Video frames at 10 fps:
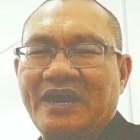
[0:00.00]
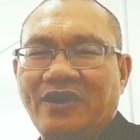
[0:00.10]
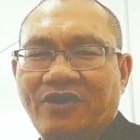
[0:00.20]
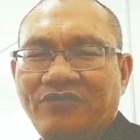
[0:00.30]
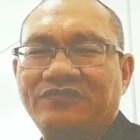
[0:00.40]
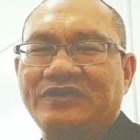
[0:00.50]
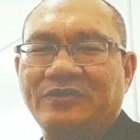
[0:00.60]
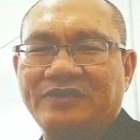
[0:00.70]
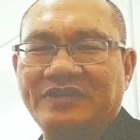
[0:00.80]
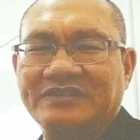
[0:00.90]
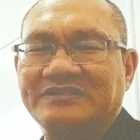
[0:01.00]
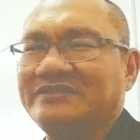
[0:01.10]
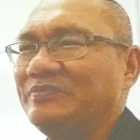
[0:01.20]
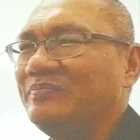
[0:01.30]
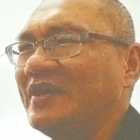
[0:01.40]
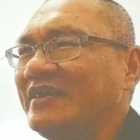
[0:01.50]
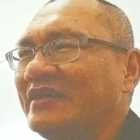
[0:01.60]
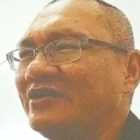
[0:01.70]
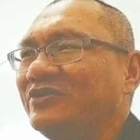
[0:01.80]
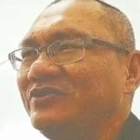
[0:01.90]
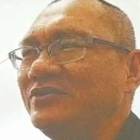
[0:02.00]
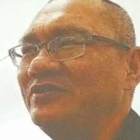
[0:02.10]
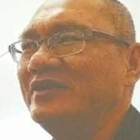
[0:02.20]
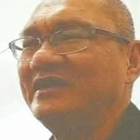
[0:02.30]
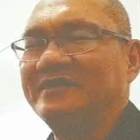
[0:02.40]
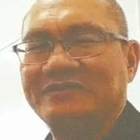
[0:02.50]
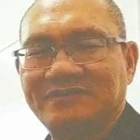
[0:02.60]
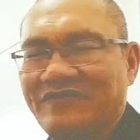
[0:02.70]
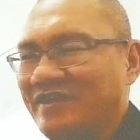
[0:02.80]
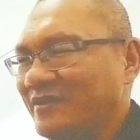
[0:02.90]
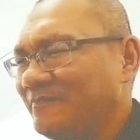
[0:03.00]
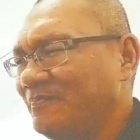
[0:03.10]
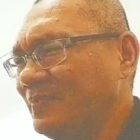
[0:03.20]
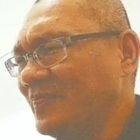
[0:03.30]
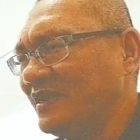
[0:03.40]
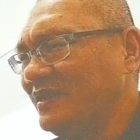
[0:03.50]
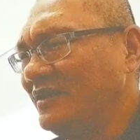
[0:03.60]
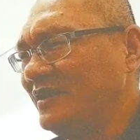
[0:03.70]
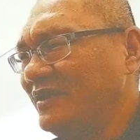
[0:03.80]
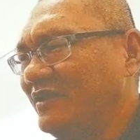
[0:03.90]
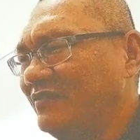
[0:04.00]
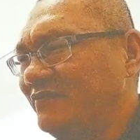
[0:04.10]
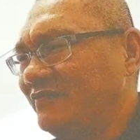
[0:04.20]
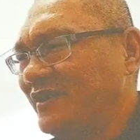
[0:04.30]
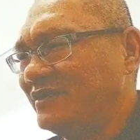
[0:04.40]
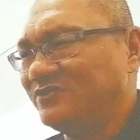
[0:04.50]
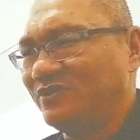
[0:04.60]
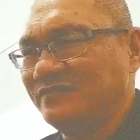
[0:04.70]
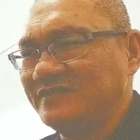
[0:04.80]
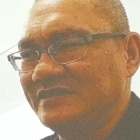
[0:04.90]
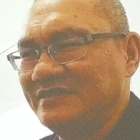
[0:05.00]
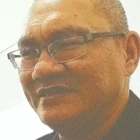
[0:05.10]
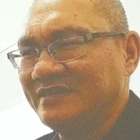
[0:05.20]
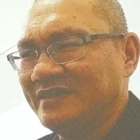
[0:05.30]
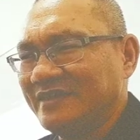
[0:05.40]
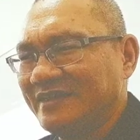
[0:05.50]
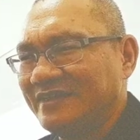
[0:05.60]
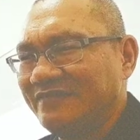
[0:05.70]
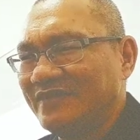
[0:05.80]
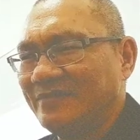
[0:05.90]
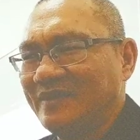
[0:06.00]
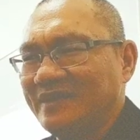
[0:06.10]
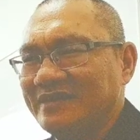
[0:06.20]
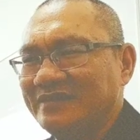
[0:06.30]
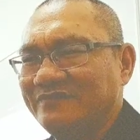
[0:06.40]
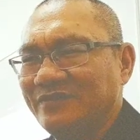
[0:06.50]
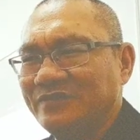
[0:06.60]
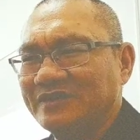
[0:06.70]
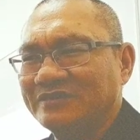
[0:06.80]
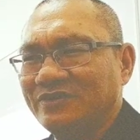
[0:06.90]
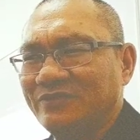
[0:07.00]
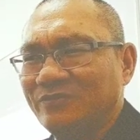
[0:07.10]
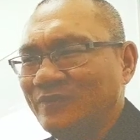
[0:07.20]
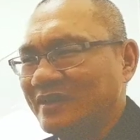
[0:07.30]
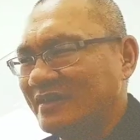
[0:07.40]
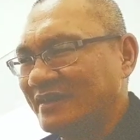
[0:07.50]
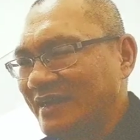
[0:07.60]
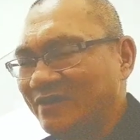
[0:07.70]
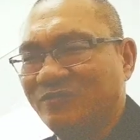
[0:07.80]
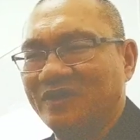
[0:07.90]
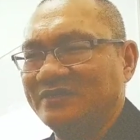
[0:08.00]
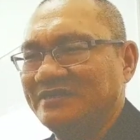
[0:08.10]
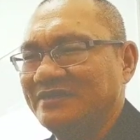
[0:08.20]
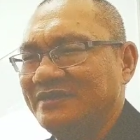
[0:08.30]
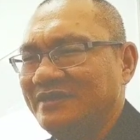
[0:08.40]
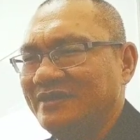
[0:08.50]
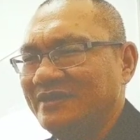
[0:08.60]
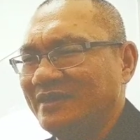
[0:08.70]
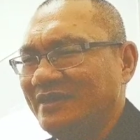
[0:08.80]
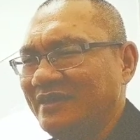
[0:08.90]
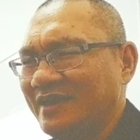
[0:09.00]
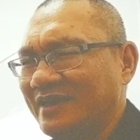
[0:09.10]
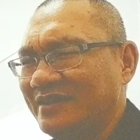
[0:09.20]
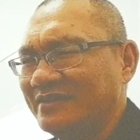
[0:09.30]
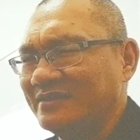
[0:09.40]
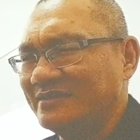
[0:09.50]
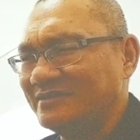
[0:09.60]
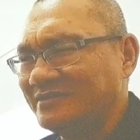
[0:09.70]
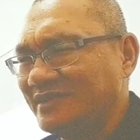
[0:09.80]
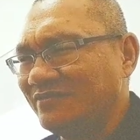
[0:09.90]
of the audience depending on your survey. Okay? Far too often, event planner focus on what they want, okay, and say